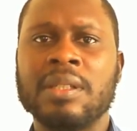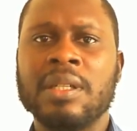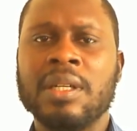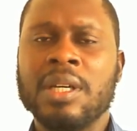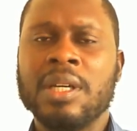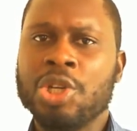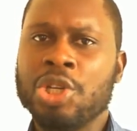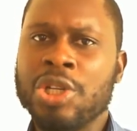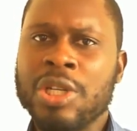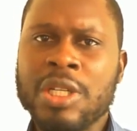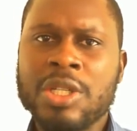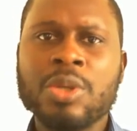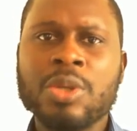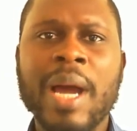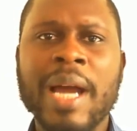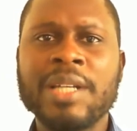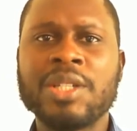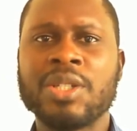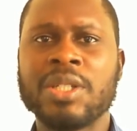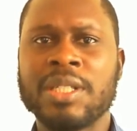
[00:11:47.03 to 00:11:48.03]
You need to
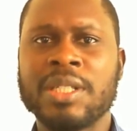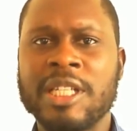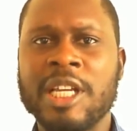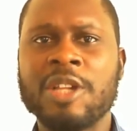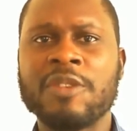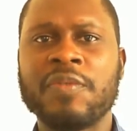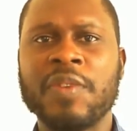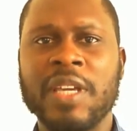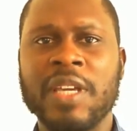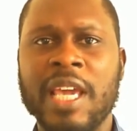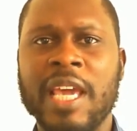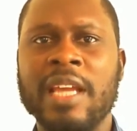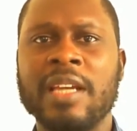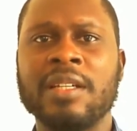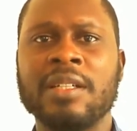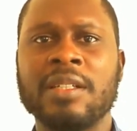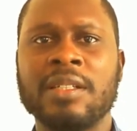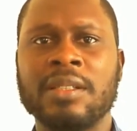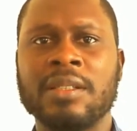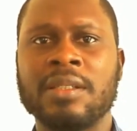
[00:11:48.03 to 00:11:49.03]
ask yourself again,